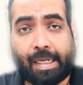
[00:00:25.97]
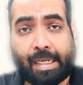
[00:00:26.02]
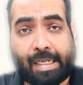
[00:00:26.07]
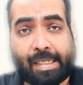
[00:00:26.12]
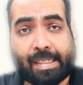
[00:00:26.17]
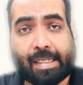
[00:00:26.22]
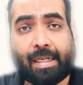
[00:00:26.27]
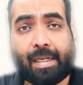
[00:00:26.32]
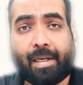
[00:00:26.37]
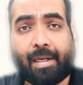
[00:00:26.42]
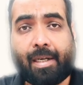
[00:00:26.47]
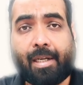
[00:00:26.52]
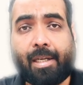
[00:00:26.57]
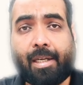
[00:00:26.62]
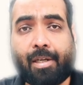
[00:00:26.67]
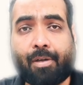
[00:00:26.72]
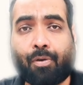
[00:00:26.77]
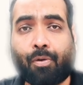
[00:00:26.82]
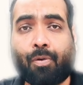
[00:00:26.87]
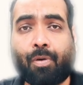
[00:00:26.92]
easily
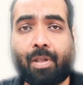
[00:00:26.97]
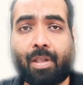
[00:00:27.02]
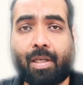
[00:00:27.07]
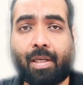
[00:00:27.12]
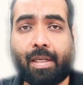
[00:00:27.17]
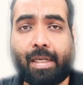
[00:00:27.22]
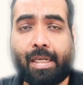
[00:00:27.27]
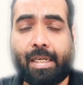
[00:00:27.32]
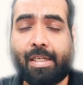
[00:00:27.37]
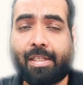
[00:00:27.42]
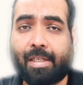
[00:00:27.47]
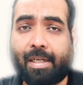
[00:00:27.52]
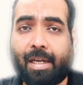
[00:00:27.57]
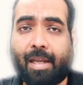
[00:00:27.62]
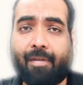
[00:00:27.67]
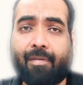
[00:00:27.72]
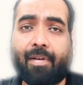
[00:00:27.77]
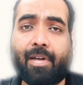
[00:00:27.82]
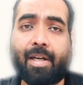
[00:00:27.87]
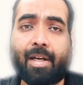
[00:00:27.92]
decode the each and
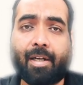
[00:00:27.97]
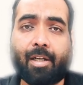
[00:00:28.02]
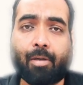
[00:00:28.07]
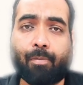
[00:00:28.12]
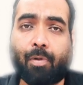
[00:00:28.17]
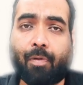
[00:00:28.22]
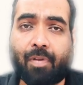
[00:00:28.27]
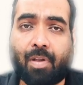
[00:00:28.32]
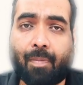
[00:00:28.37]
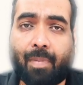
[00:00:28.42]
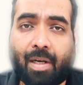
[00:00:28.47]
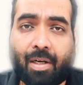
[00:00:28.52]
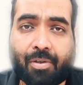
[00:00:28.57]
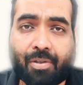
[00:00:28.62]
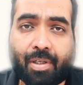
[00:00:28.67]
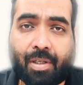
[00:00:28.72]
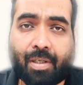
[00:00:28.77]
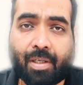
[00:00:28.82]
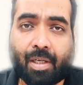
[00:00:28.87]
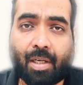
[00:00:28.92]
every item of the
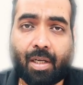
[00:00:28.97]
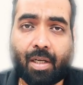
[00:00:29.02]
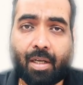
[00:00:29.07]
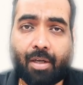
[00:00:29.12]
balance sheet.